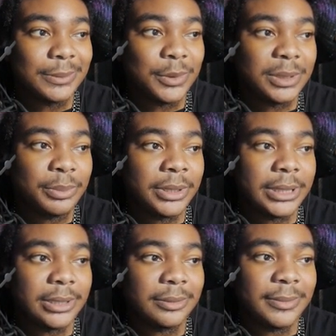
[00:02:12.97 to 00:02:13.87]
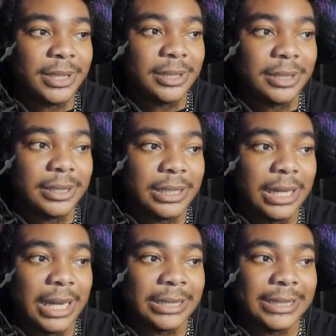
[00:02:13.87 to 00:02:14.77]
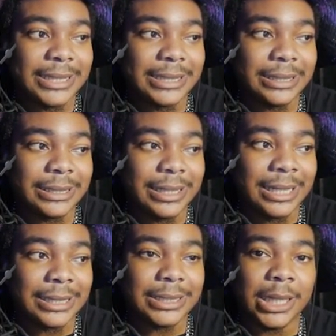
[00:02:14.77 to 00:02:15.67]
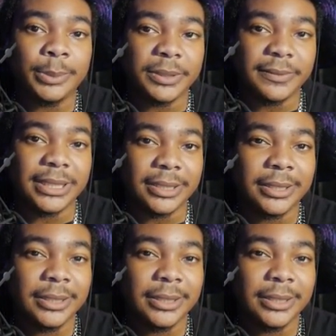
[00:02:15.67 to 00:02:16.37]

going to put them at D, at the top of D.